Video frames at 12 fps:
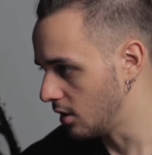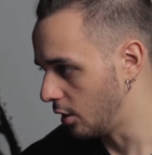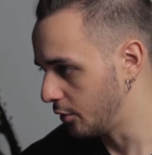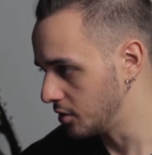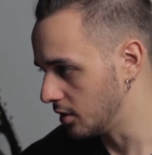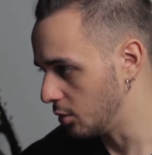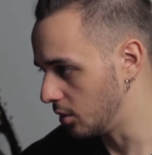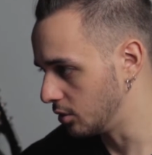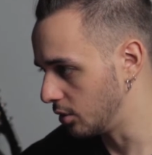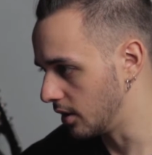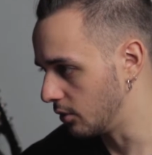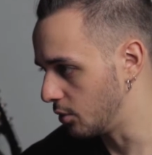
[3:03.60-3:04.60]
Obviously, you
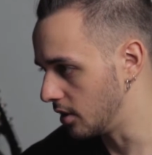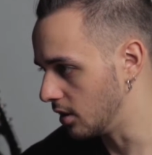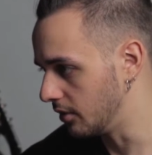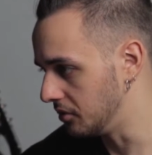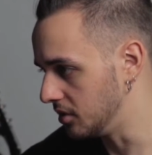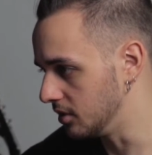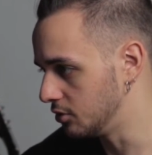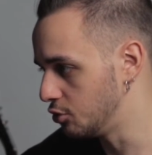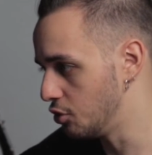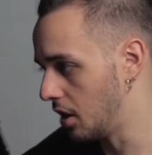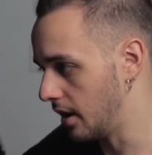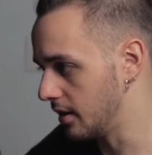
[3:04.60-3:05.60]
want to get rid of the
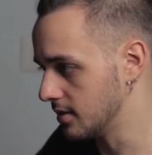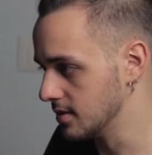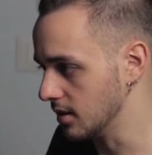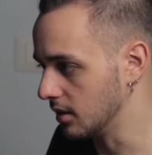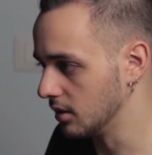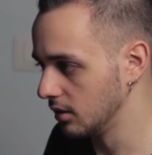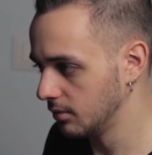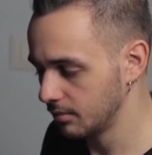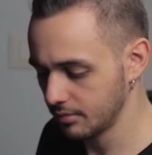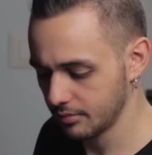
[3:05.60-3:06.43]
dry signal.